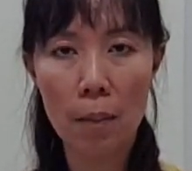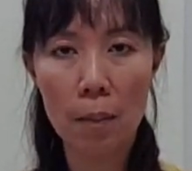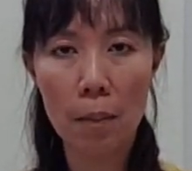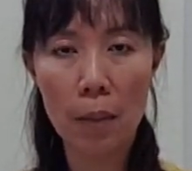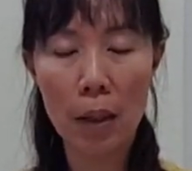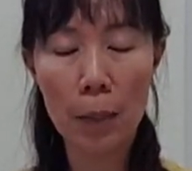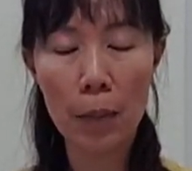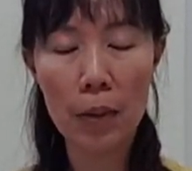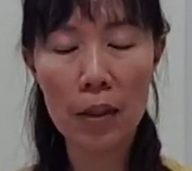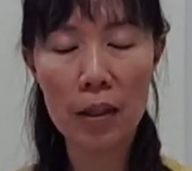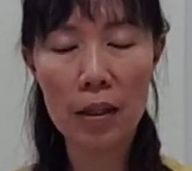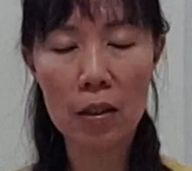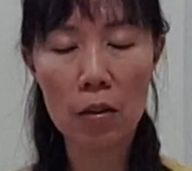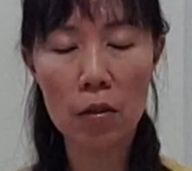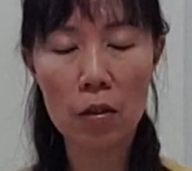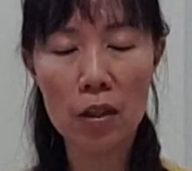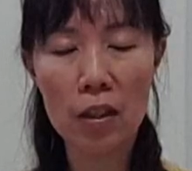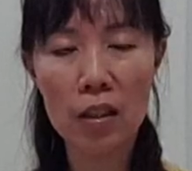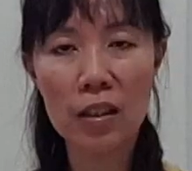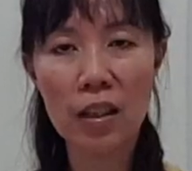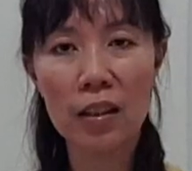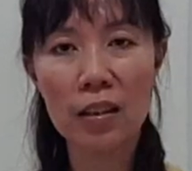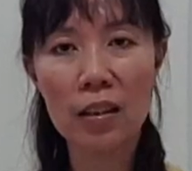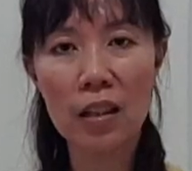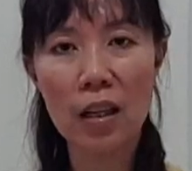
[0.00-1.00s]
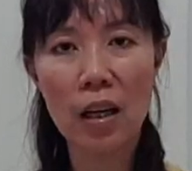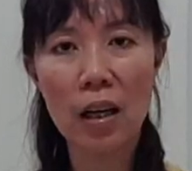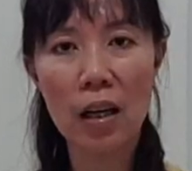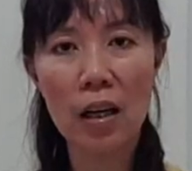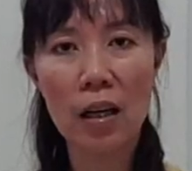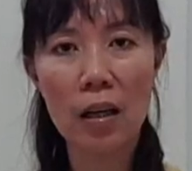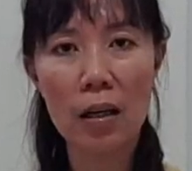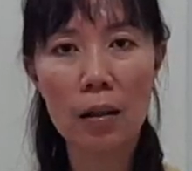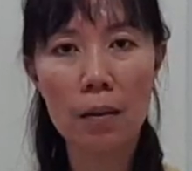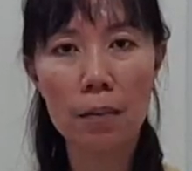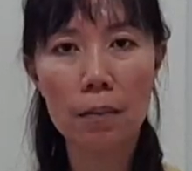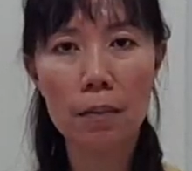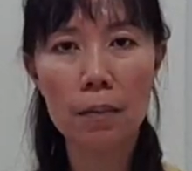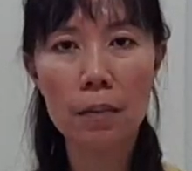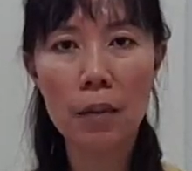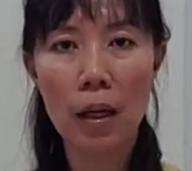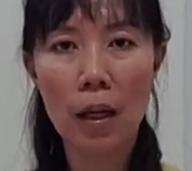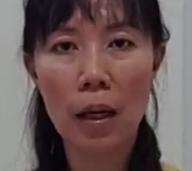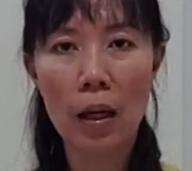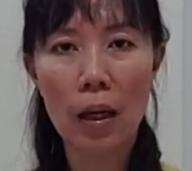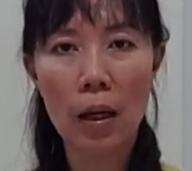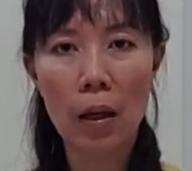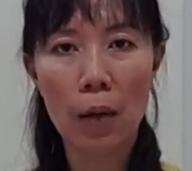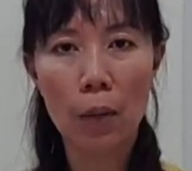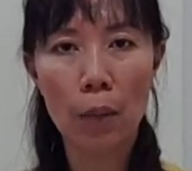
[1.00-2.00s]
Maybe during that time
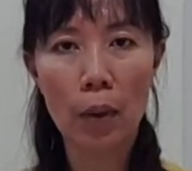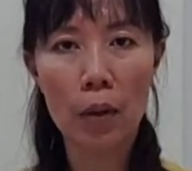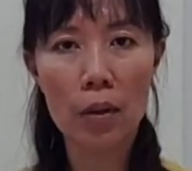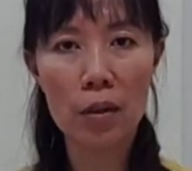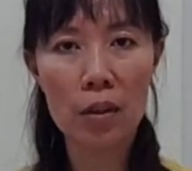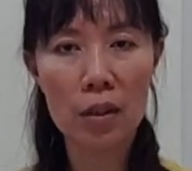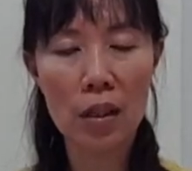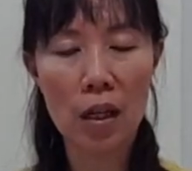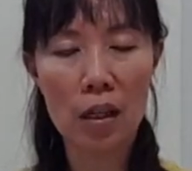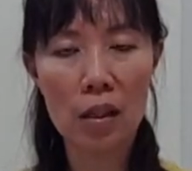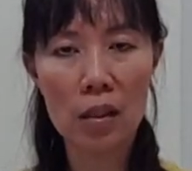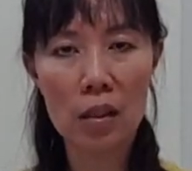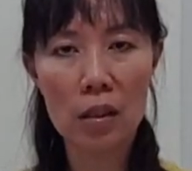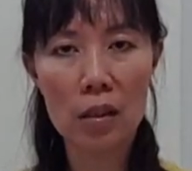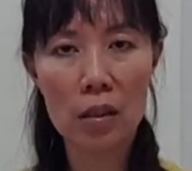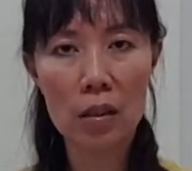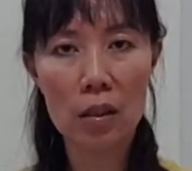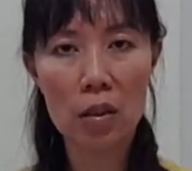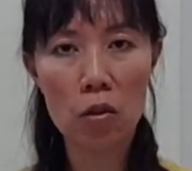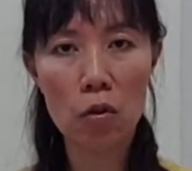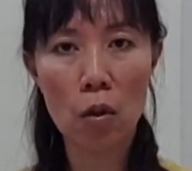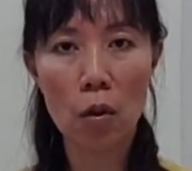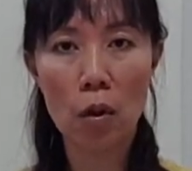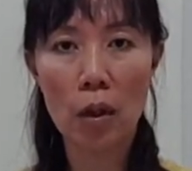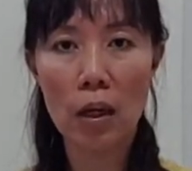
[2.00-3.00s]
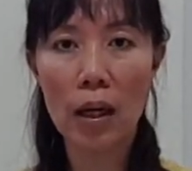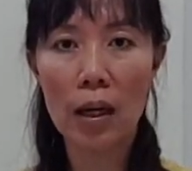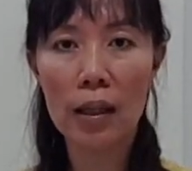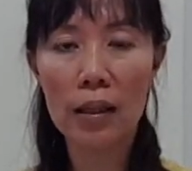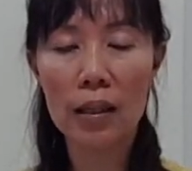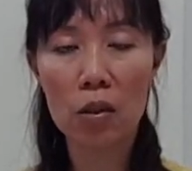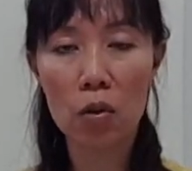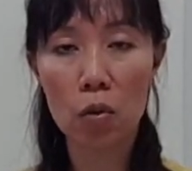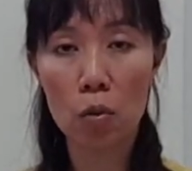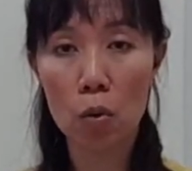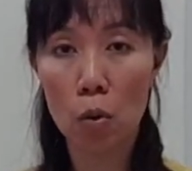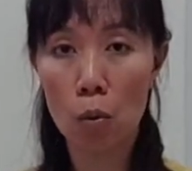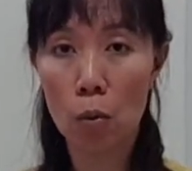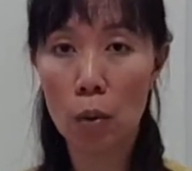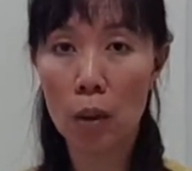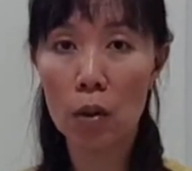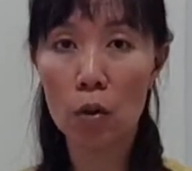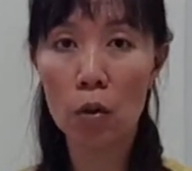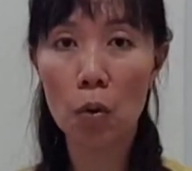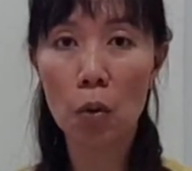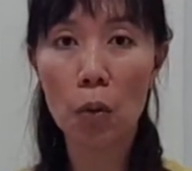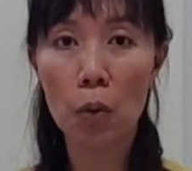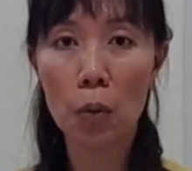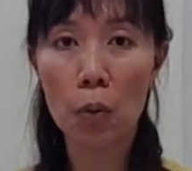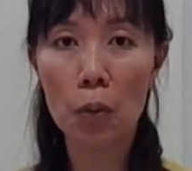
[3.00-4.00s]
when you start learning yoga, there's no one
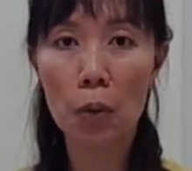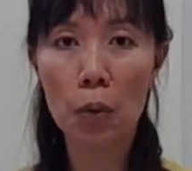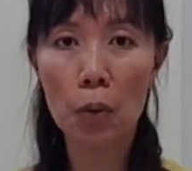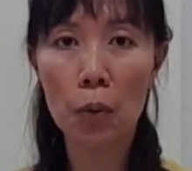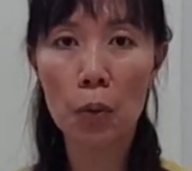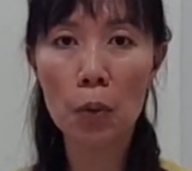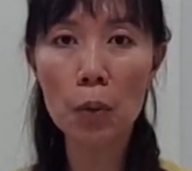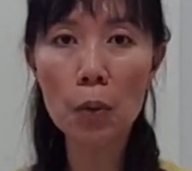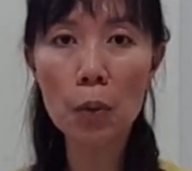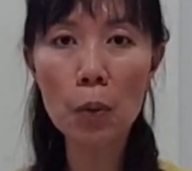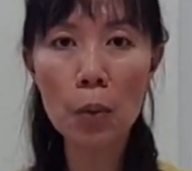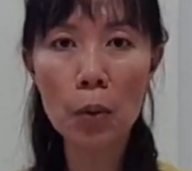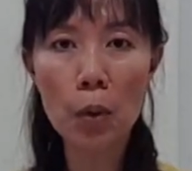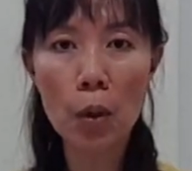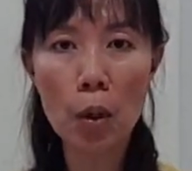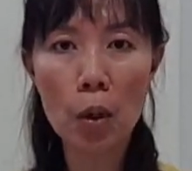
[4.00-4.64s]
told you.